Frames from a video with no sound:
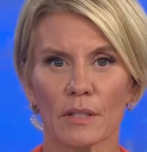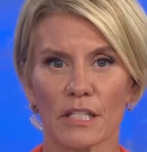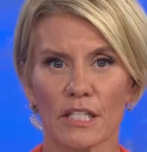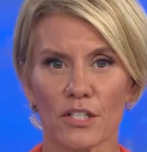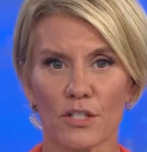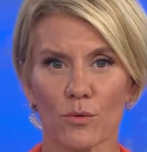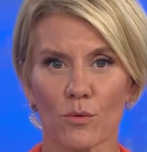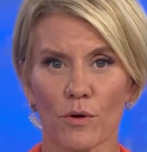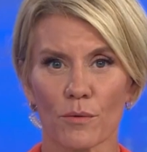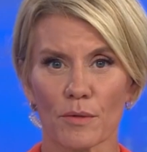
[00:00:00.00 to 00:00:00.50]

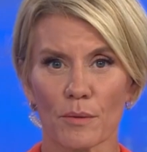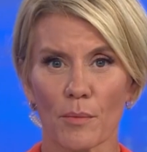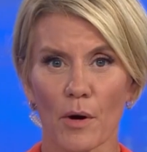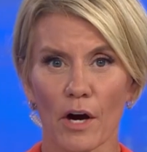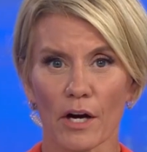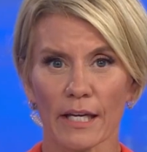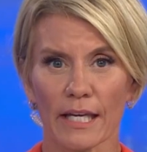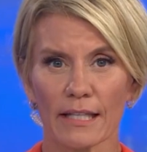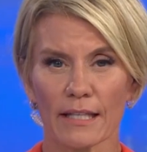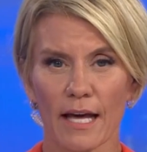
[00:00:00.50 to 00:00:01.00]
Police swarmed a
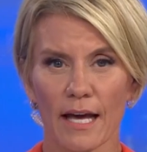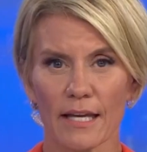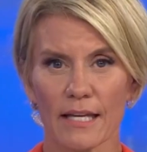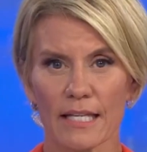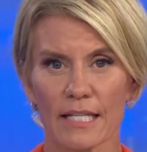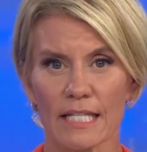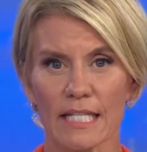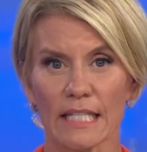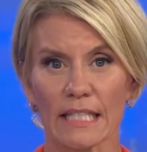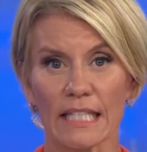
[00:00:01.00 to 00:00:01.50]
parking lot
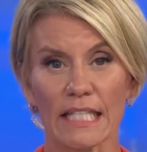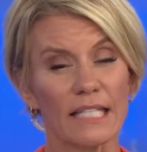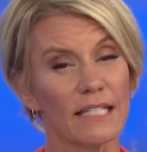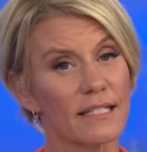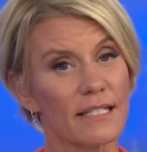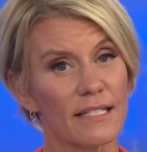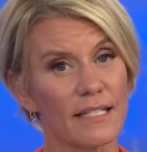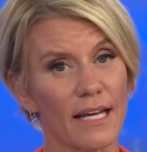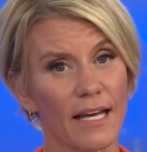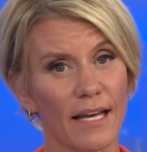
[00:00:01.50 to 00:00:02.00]
in Saline
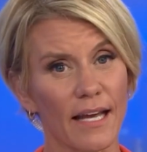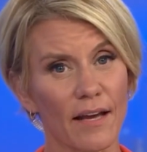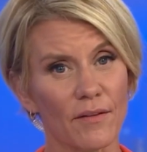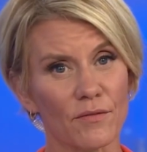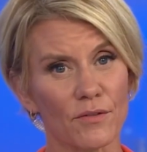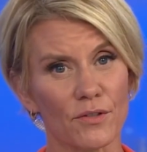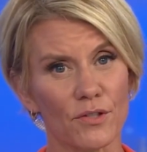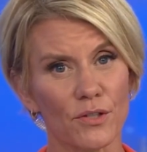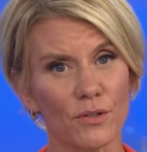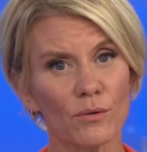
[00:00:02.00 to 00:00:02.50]
today
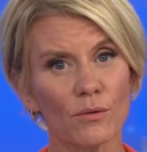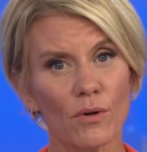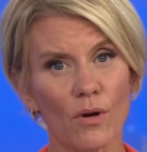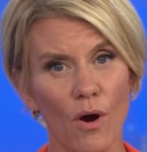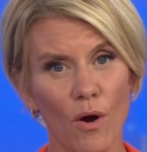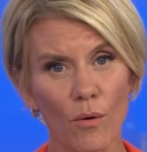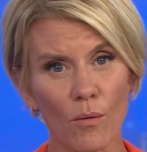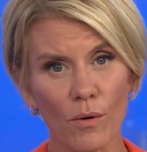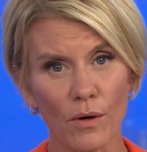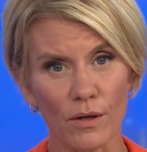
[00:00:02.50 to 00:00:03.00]
after two
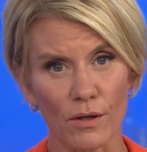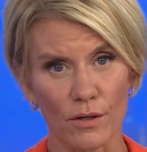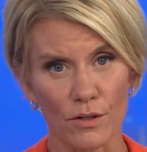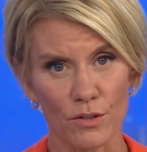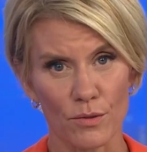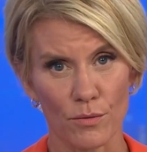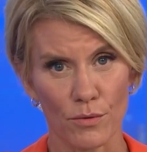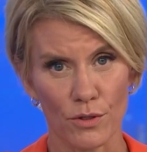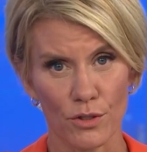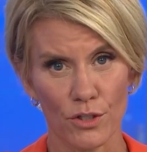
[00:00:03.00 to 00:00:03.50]

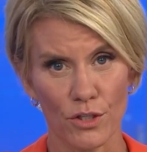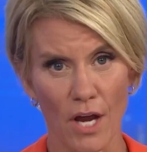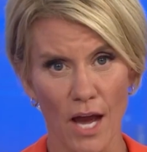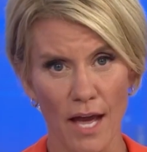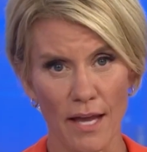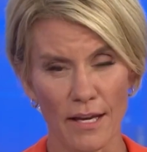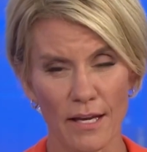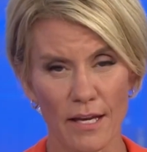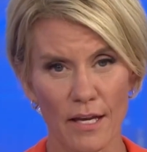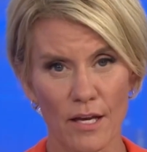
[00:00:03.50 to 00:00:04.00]
coworkers were
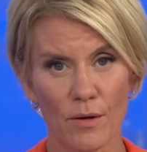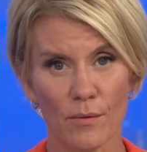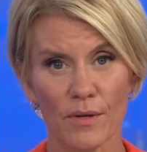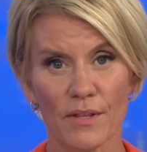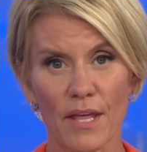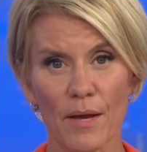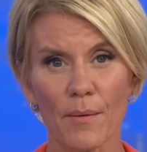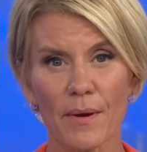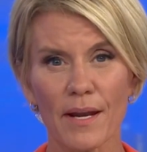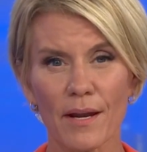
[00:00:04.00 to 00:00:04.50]
shot when
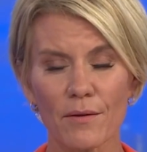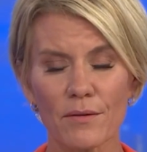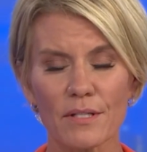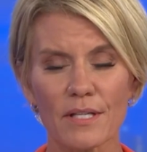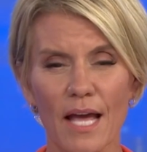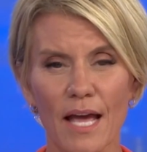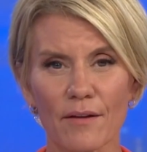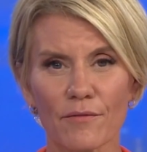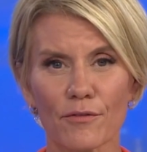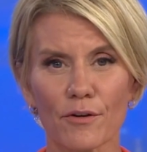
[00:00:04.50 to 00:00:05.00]
they went
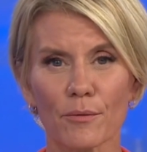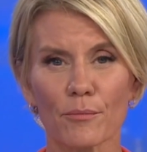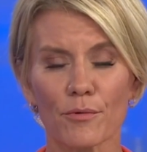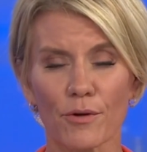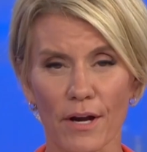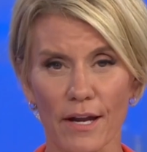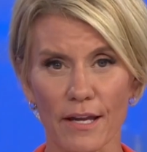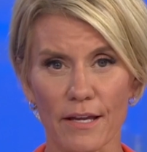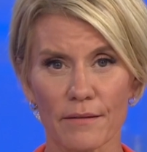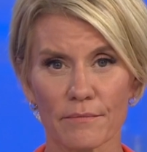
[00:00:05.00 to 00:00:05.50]
outside for a
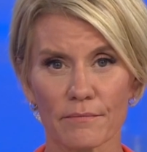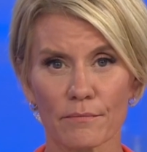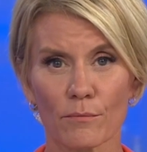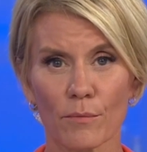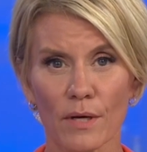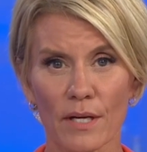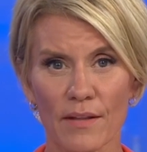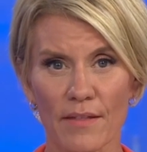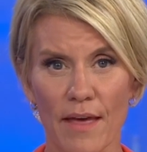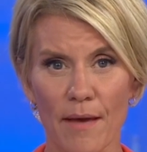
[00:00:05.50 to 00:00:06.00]
break.
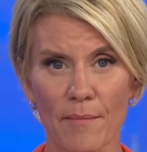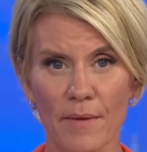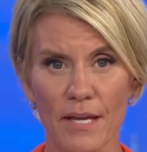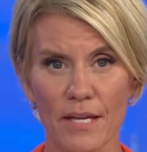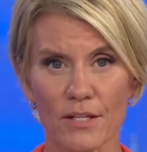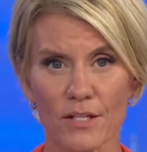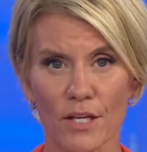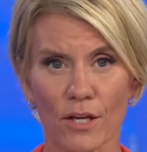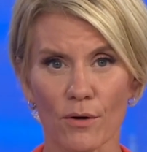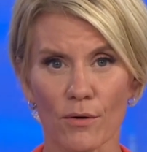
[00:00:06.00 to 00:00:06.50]
One of them
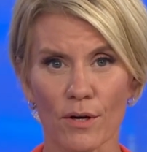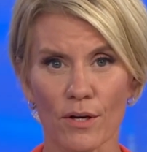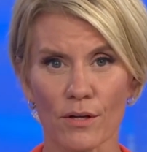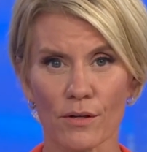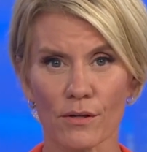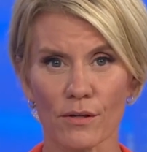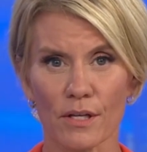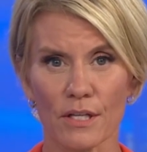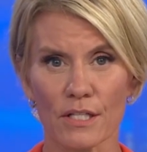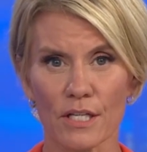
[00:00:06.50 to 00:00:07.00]
is in
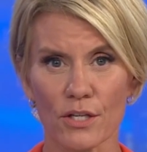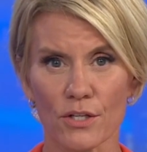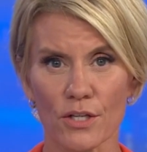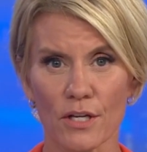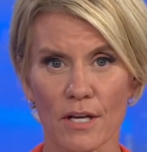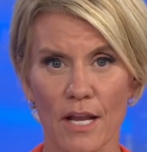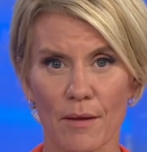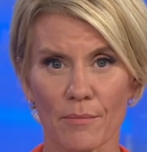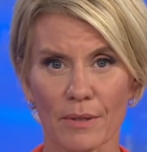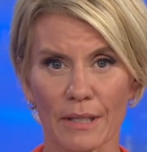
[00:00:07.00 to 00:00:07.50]
critical
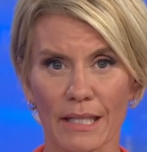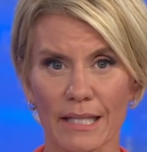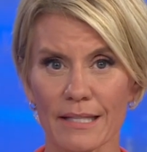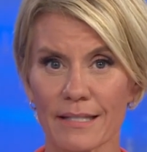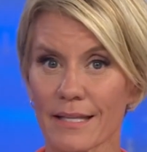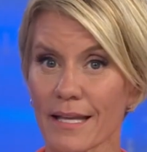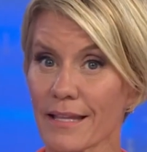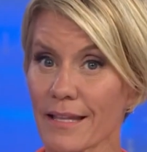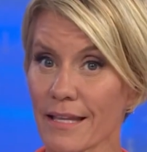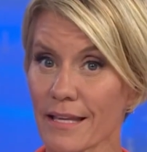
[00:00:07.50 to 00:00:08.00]
condition, and police
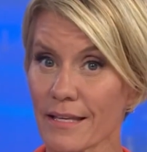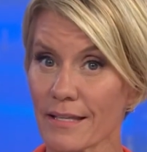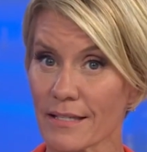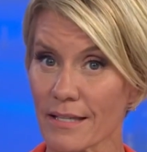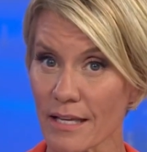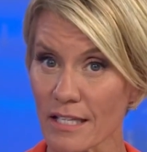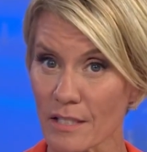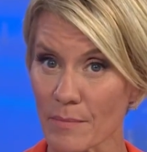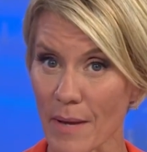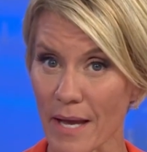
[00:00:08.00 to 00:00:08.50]
say the
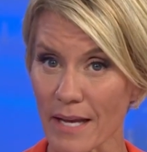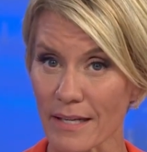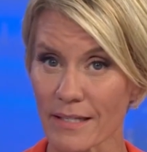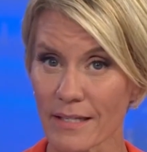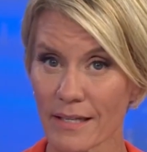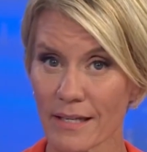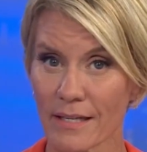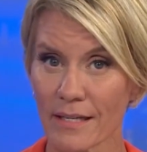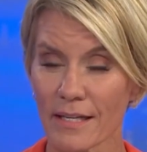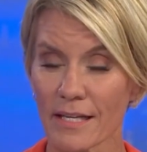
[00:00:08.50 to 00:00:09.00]
suspect
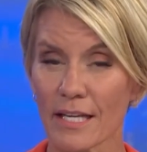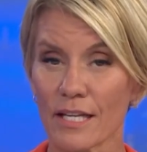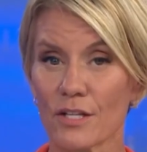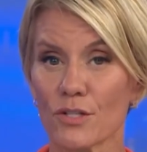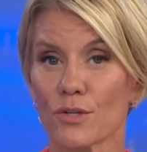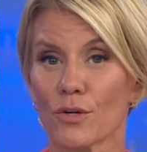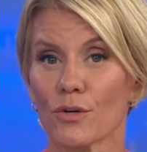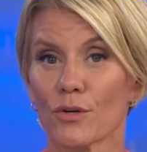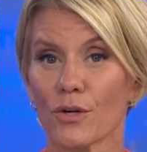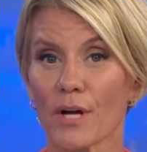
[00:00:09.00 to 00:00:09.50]

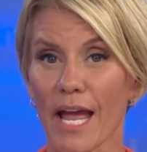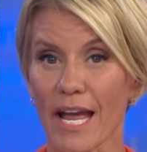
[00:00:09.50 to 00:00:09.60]
is her